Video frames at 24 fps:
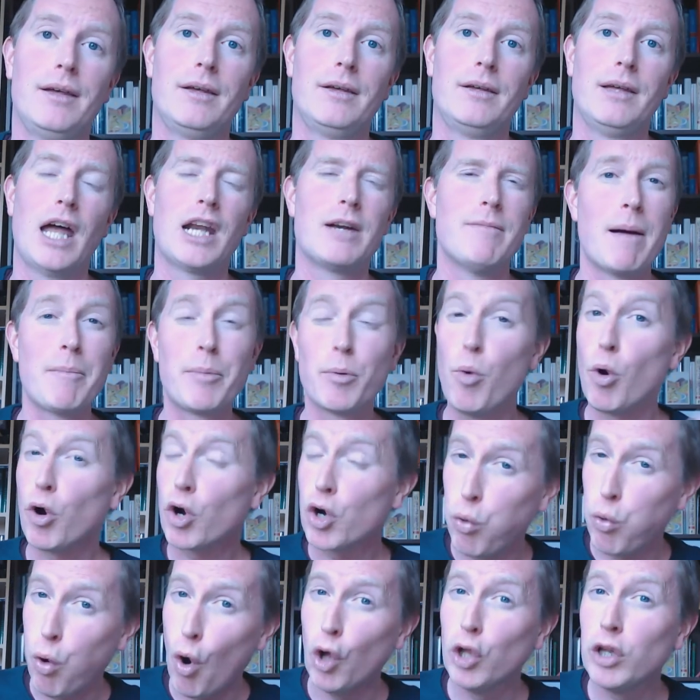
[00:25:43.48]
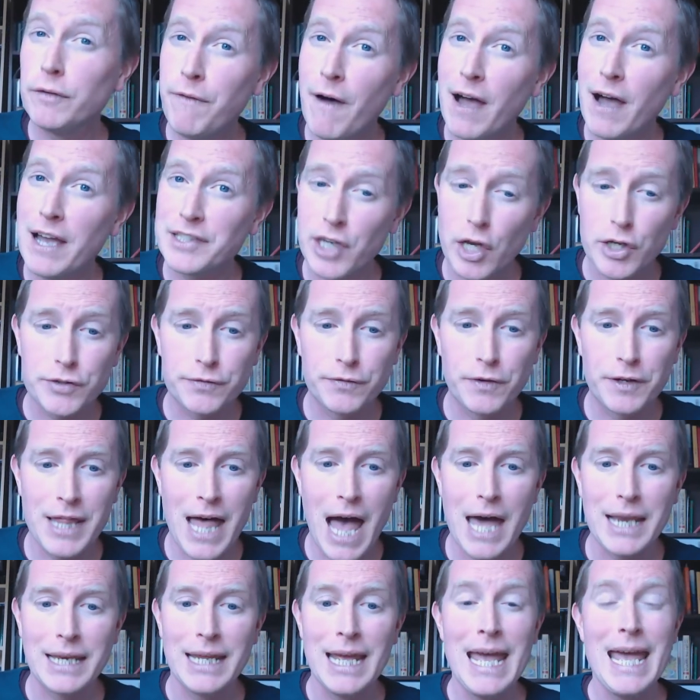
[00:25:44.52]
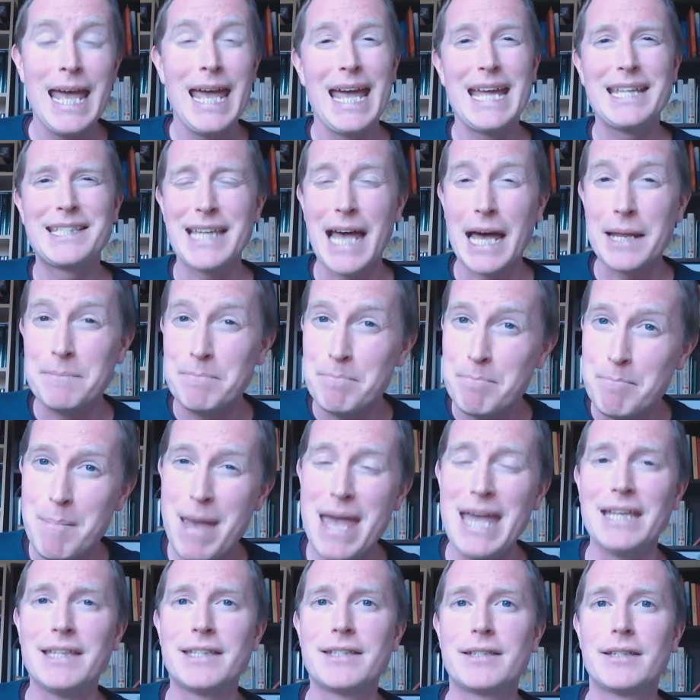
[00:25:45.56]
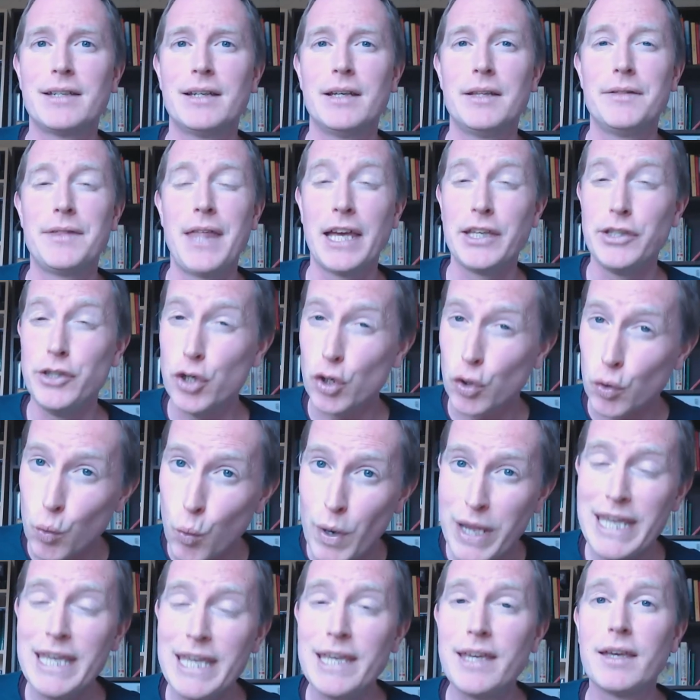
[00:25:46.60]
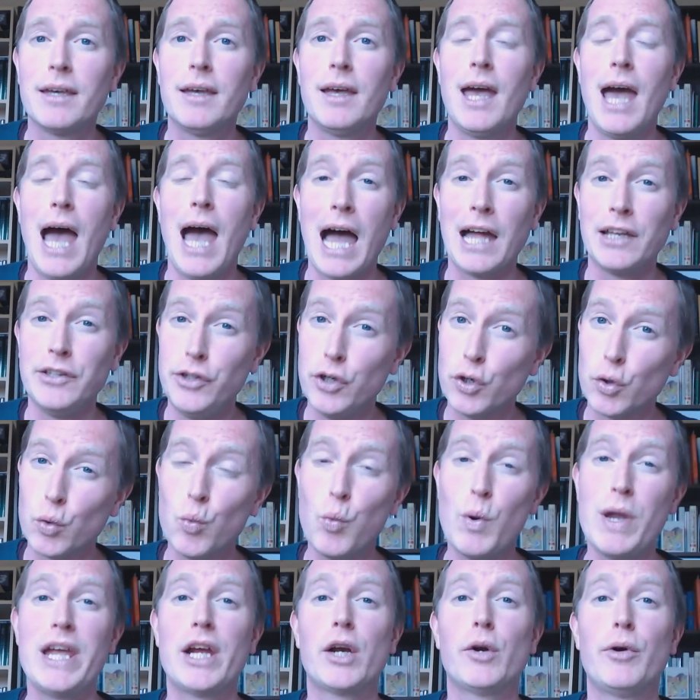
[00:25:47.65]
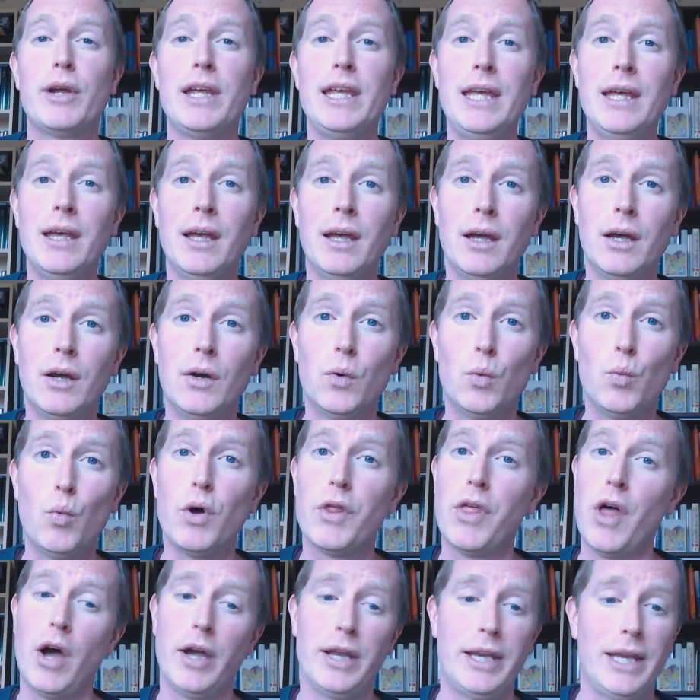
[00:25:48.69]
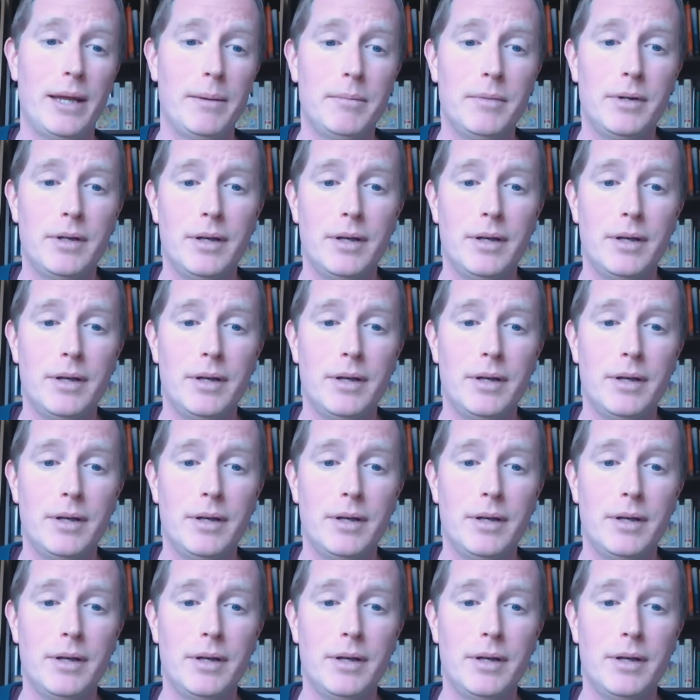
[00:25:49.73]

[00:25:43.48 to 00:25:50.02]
And remember what qualifies us for that? It's admit that you're weak and you're weary without him.